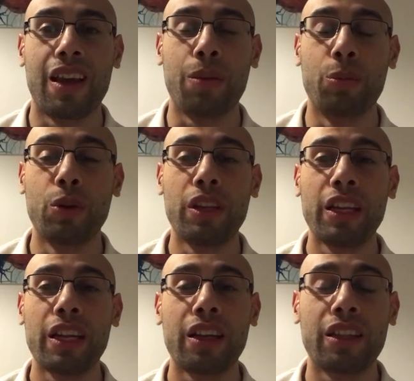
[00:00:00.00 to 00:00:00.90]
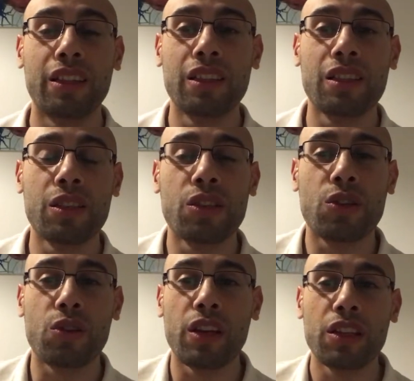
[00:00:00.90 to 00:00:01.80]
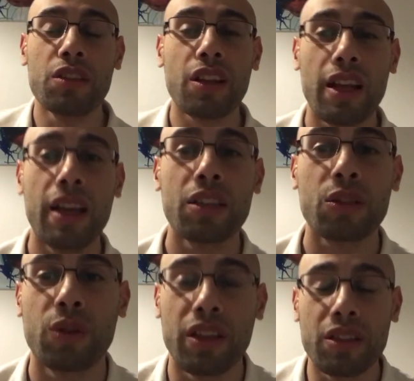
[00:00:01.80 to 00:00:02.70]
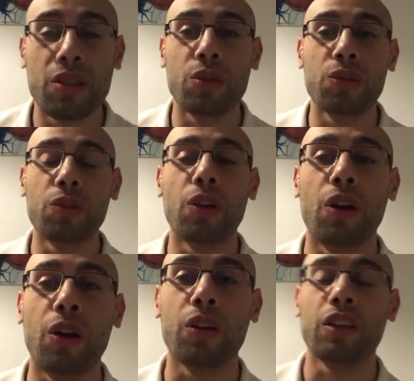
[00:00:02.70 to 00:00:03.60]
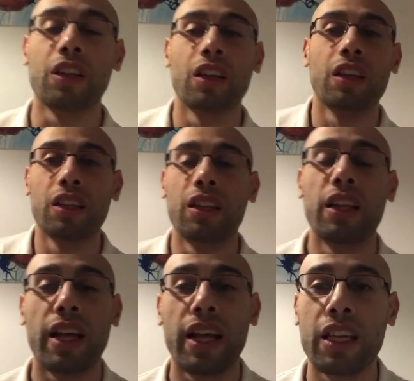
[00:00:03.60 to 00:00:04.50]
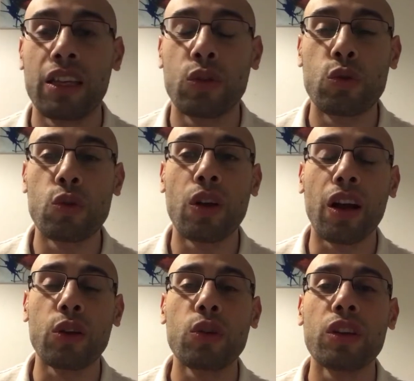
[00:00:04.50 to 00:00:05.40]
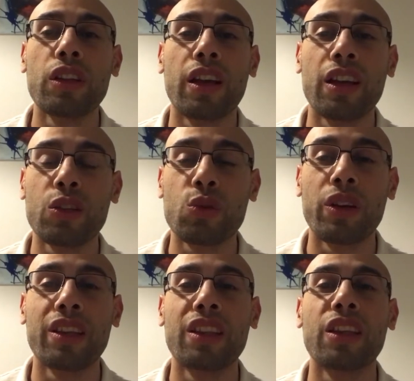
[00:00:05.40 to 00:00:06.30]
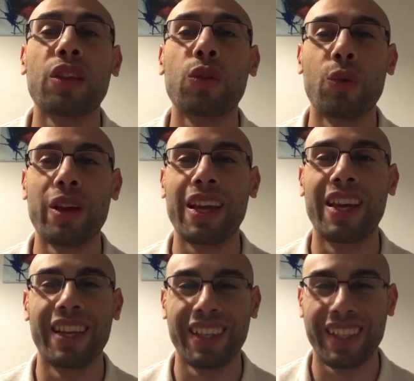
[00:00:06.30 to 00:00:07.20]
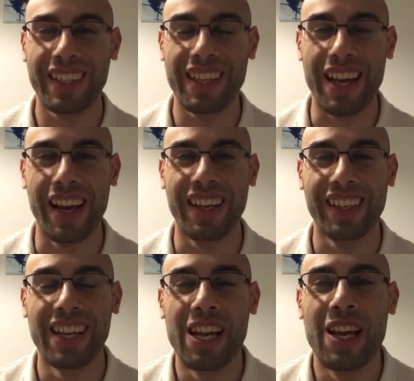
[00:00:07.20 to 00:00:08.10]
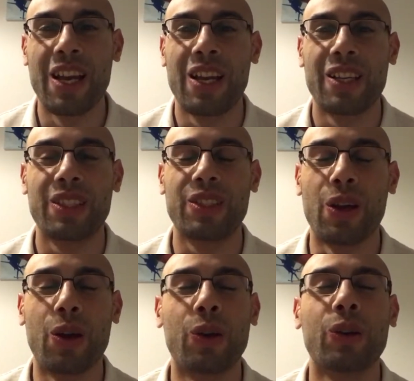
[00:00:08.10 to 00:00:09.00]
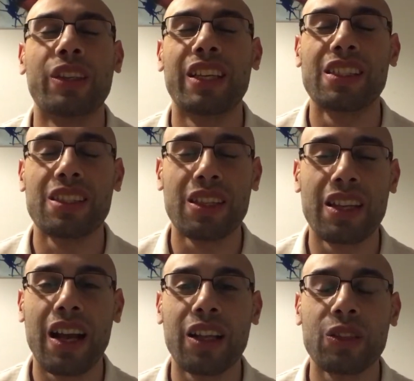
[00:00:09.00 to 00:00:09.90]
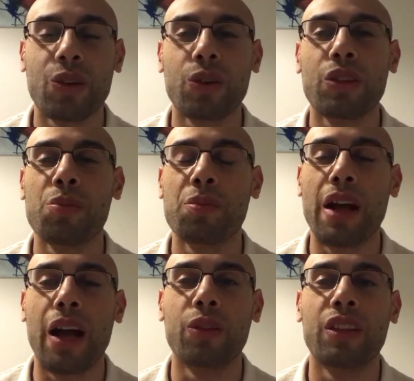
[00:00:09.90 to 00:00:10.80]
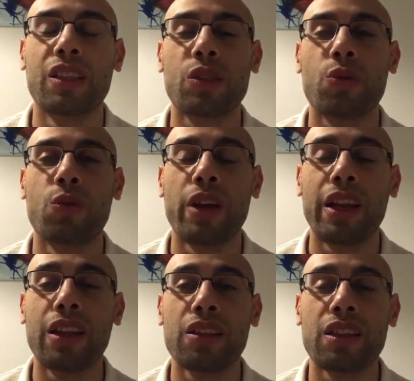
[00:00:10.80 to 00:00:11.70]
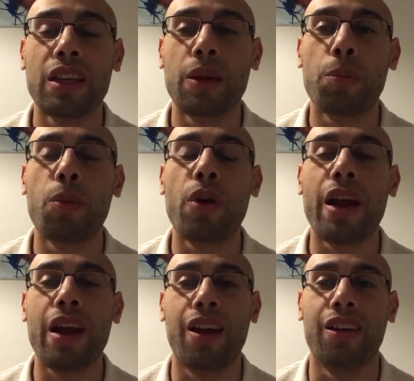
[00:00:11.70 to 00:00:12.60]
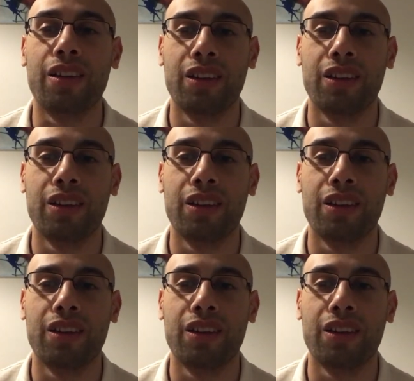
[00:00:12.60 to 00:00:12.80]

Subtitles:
Abud here, and this is Strange Slash Gratitude Vlog, day 223. Yeah, so yesterday I talked about the Serenity Prayer,